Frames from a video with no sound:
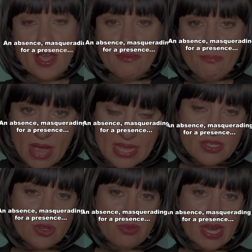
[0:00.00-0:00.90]

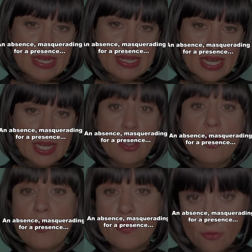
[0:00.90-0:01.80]
masquerading
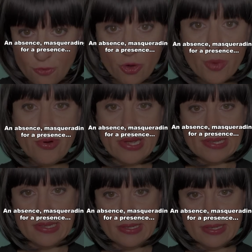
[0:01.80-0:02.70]
for a
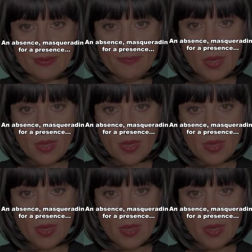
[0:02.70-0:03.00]
presence.